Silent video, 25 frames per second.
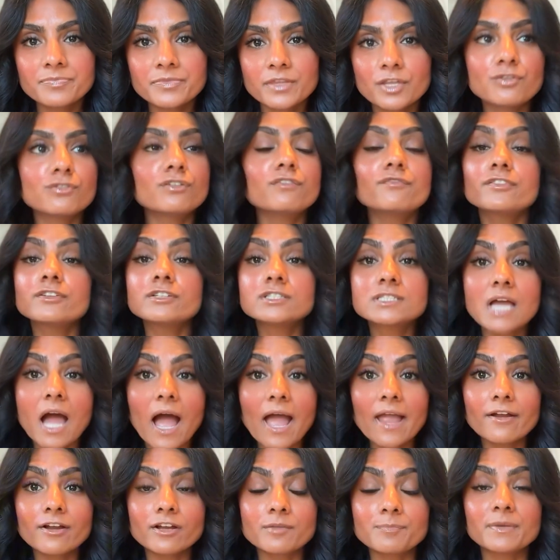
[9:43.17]
You don't feel
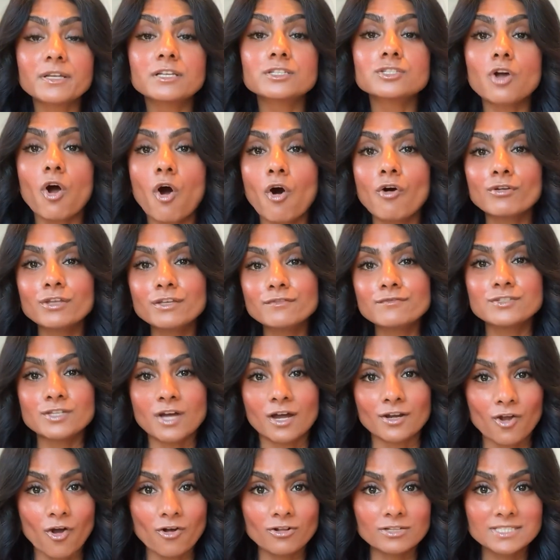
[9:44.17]
tired because all you've
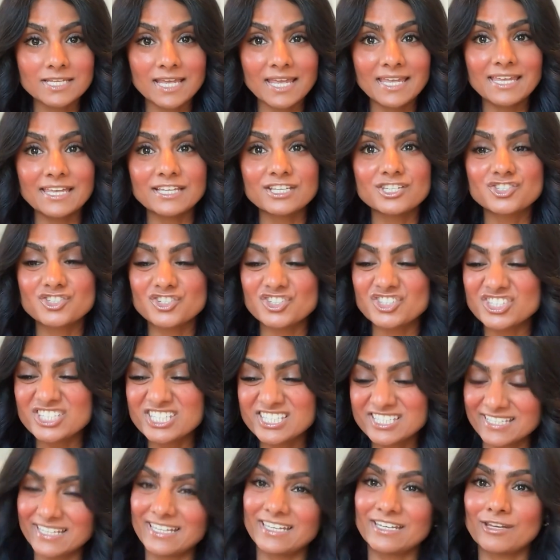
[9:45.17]
done all day is just
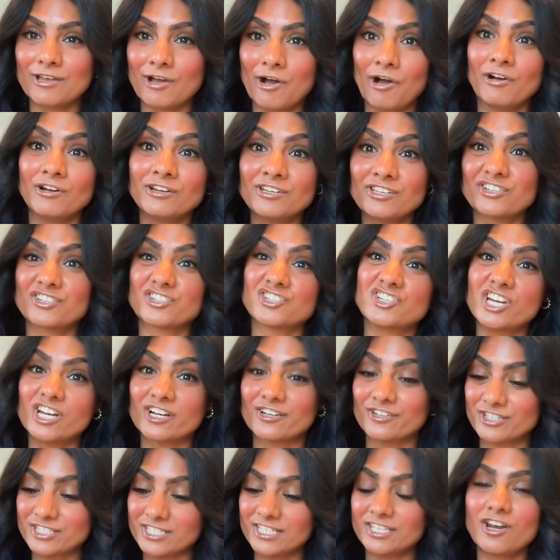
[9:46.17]
sit on your
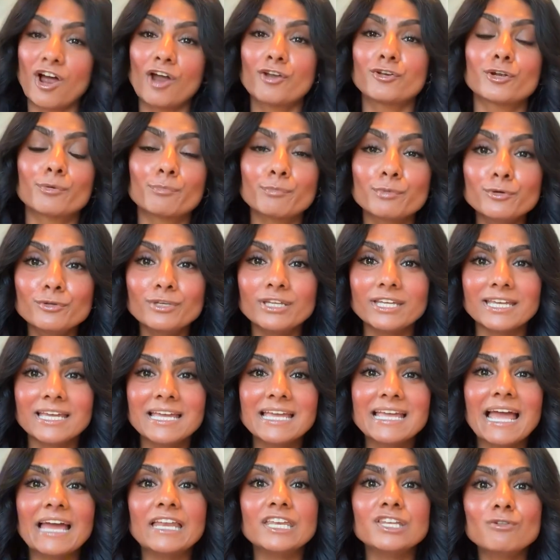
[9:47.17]
chair, sit on your booty,
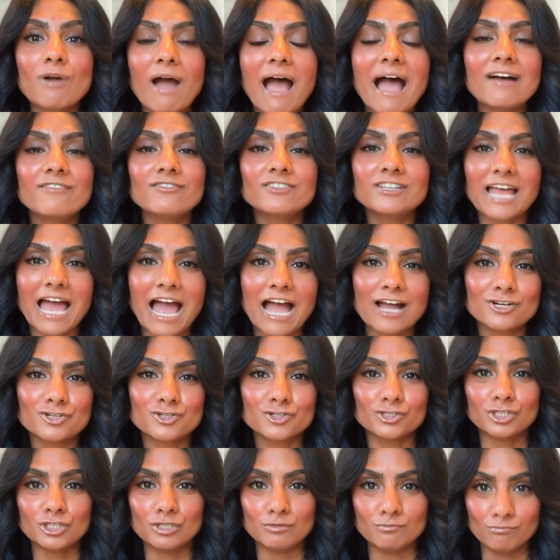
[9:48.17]
and you haven't
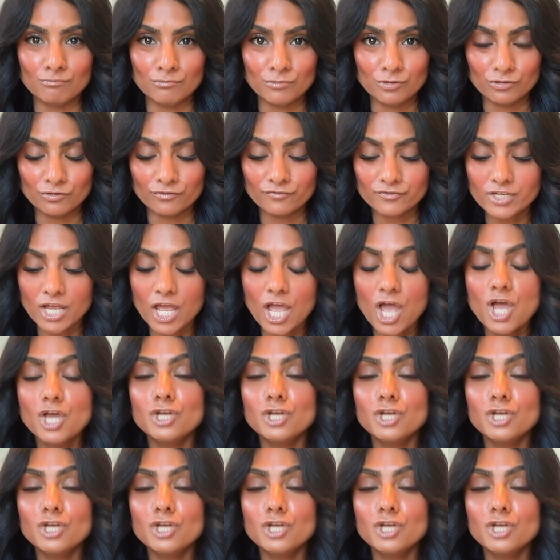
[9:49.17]
actually moved.